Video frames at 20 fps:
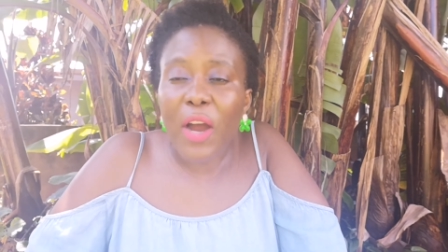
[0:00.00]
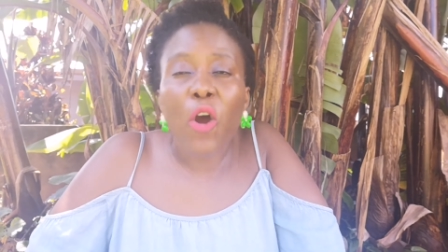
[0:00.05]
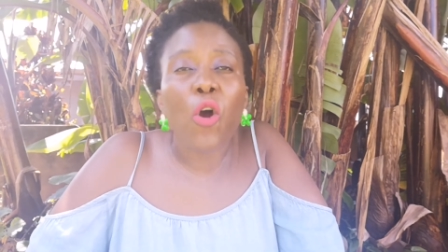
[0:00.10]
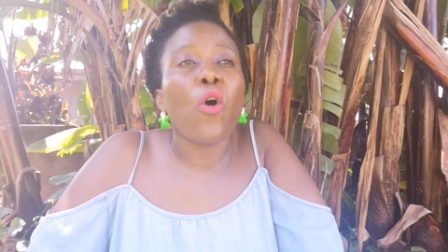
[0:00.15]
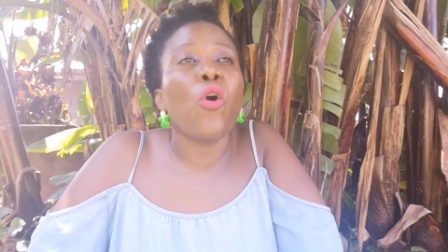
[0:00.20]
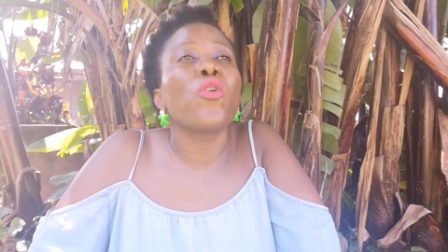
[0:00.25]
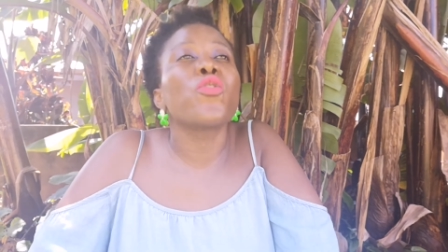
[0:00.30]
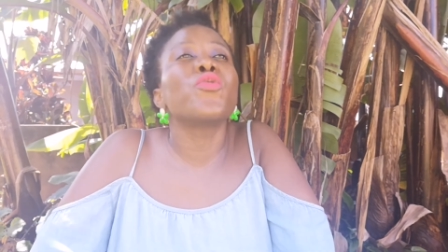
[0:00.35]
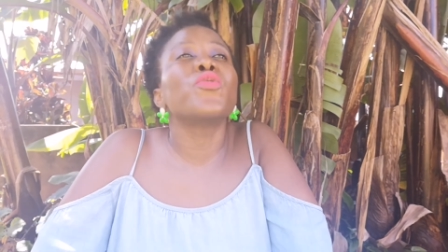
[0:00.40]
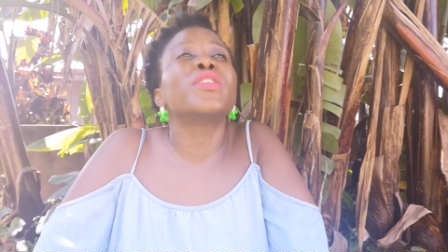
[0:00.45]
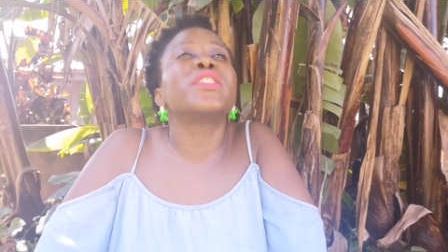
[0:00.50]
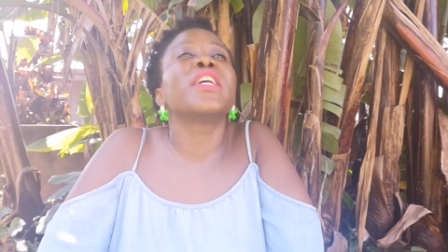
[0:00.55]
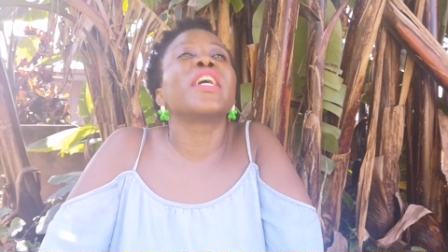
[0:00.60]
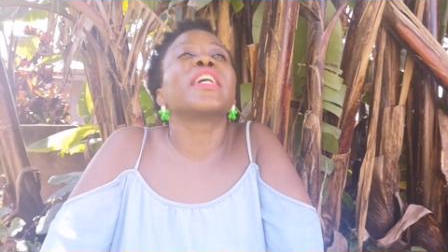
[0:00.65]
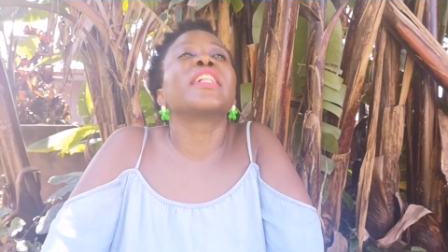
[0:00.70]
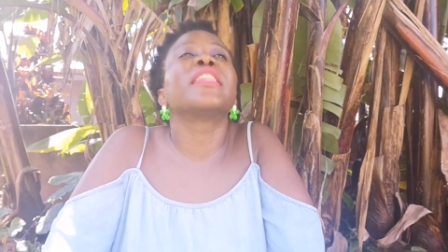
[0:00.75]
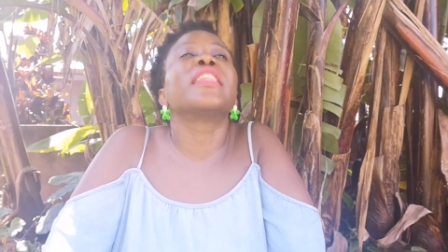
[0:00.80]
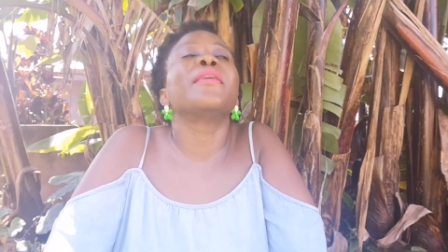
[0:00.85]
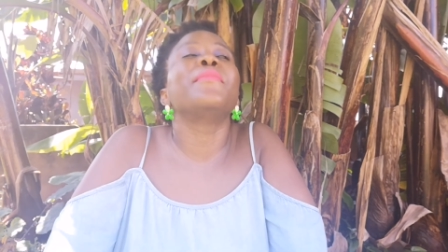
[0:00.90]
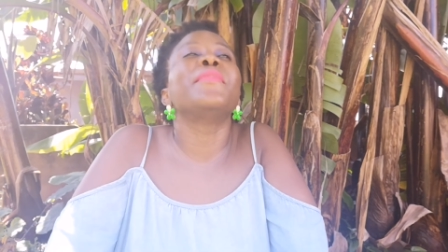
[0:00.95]
or you
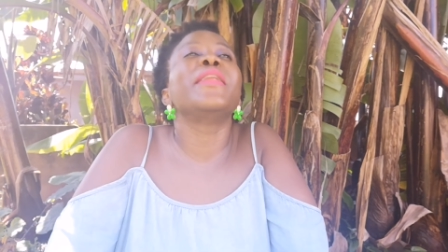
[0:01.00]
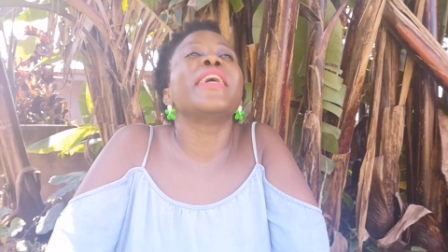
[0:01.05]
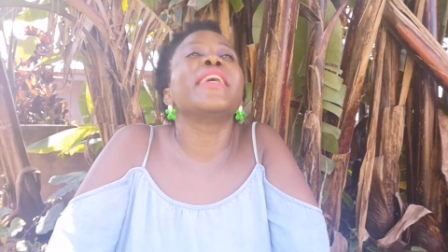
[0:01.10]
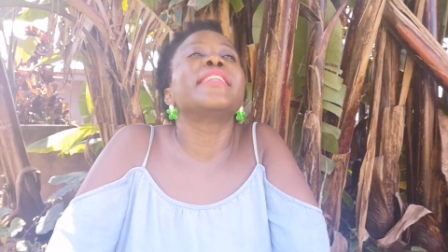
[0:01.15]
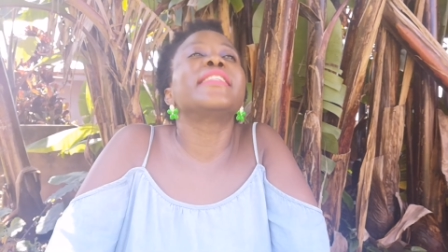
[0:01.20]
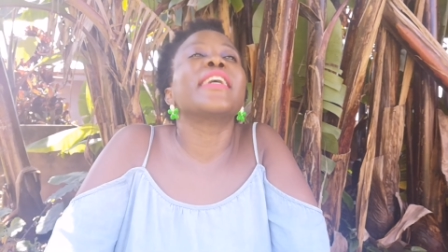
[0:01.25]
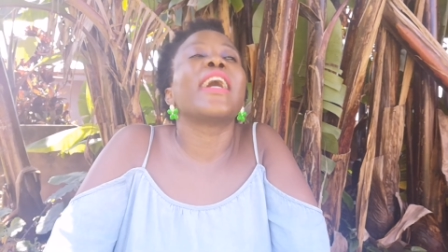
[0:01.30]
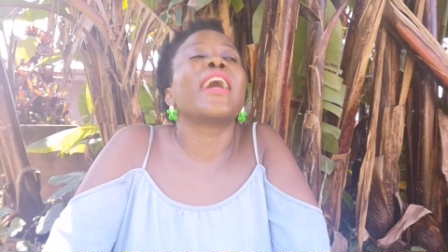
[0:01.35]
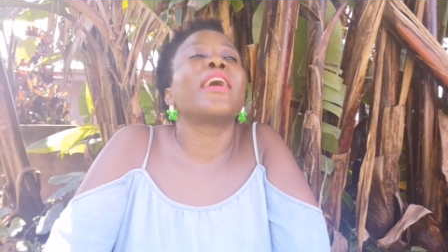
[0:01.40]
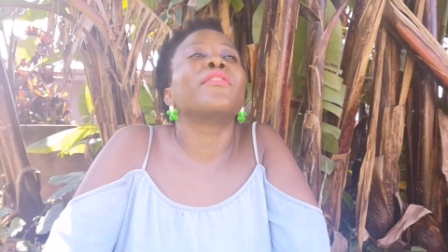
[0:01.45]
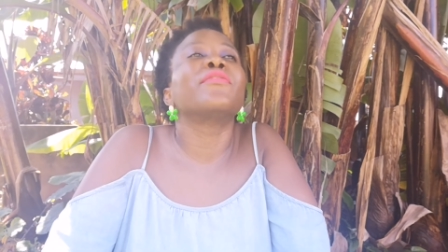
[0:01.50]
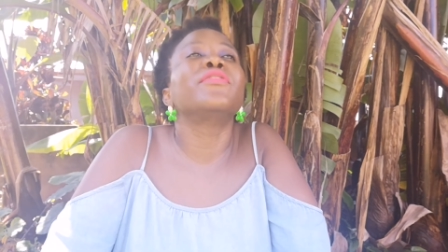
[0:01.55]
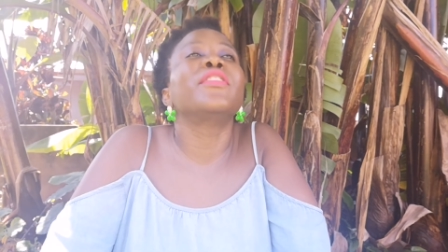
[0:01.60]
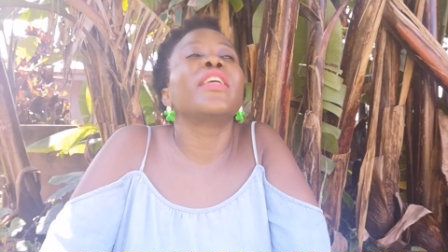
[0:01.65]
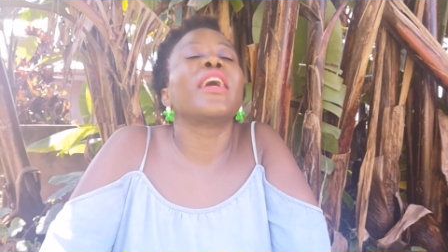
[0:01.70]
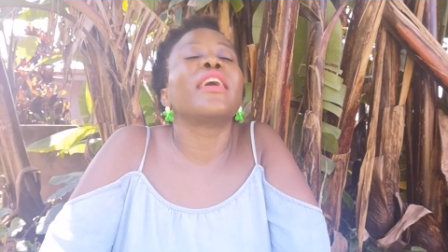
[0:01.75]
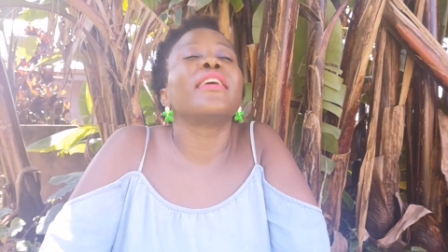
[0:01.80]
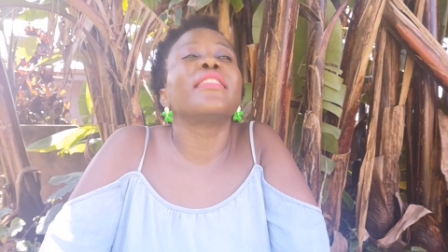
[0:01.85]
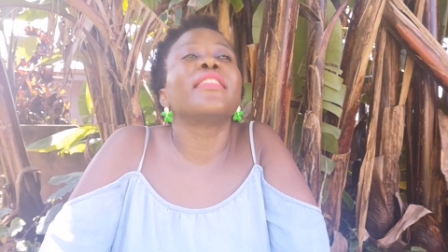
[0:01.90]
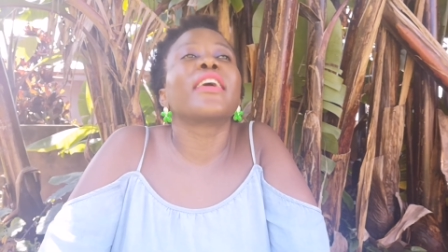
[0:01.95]
tell them later
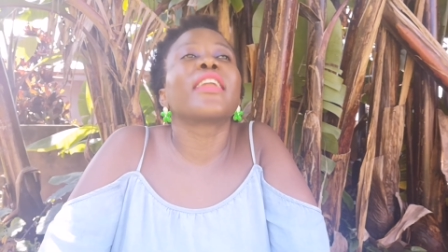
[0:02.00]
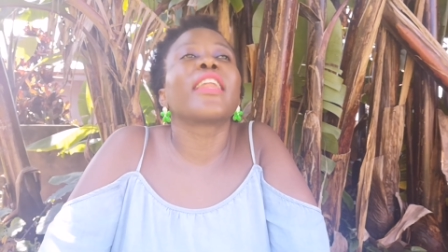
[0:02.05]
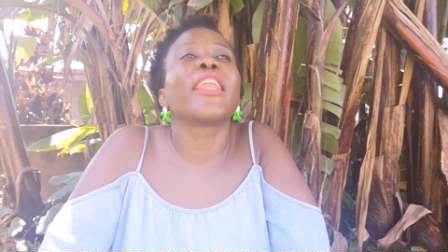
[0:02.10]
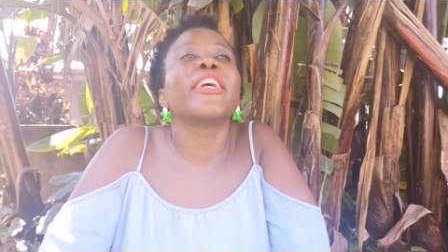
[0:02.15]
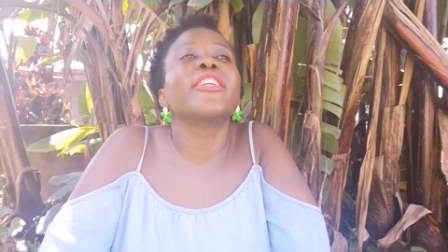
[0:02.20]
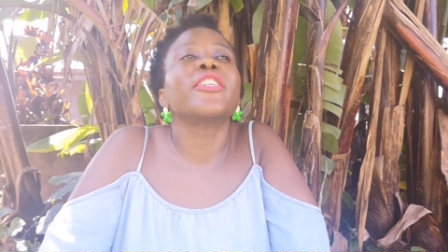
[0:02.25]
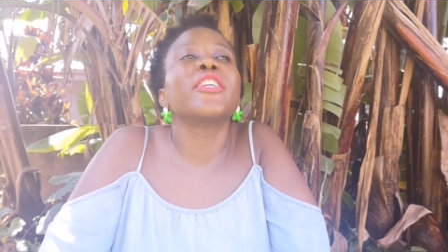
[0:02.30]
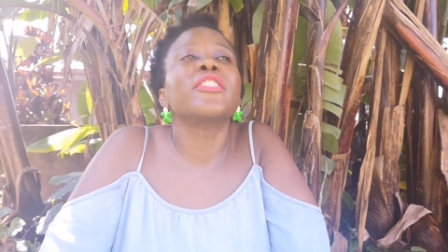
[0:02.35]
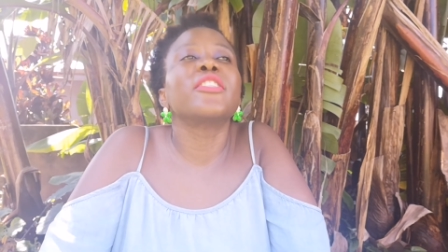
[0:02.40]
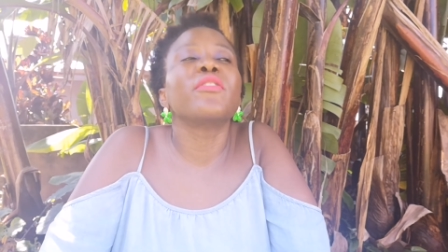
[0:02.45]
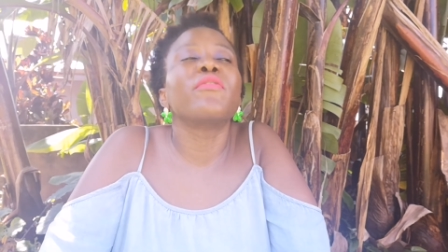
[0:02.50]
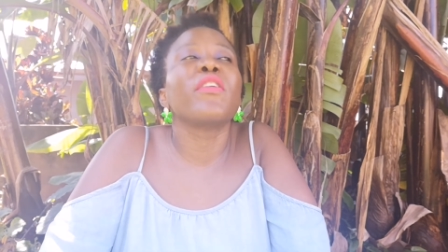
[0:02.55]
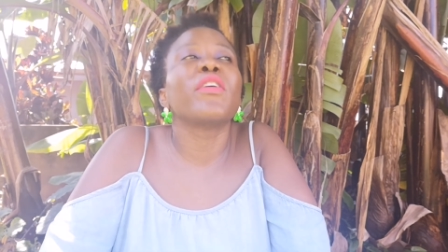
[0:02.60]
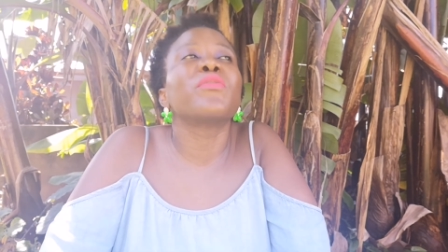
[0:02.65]
after the relationship